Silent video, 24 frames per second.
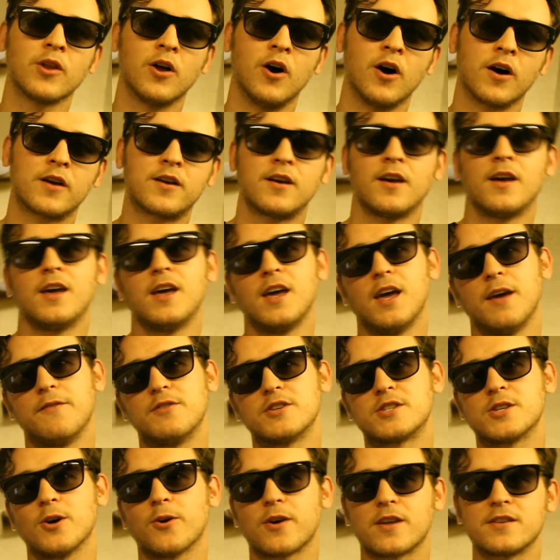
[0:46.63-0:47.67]
Look, if
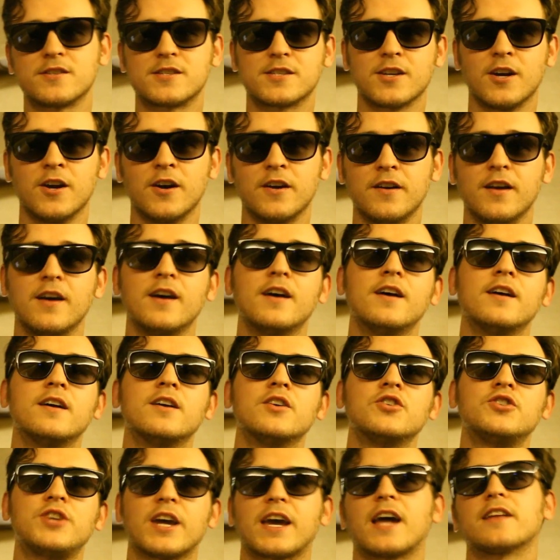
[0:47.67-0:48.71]
you're so concerned,
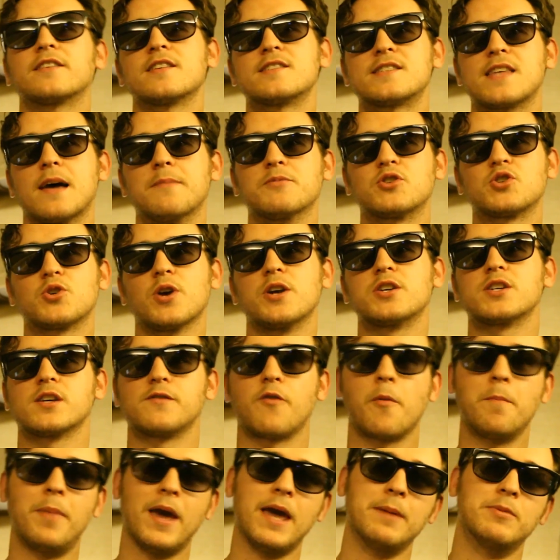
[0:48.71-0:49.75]
check out this demonstration
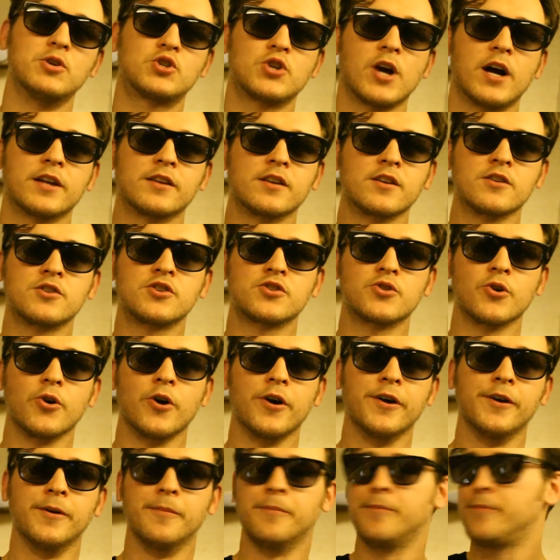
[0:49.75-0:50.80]
of a baby trying to
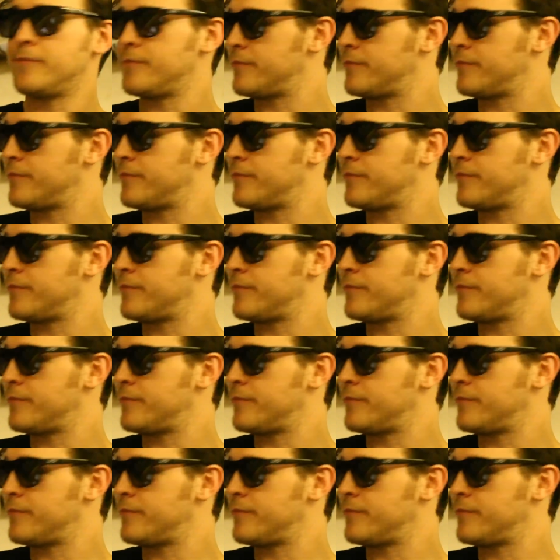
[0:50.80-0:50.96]
destroy them.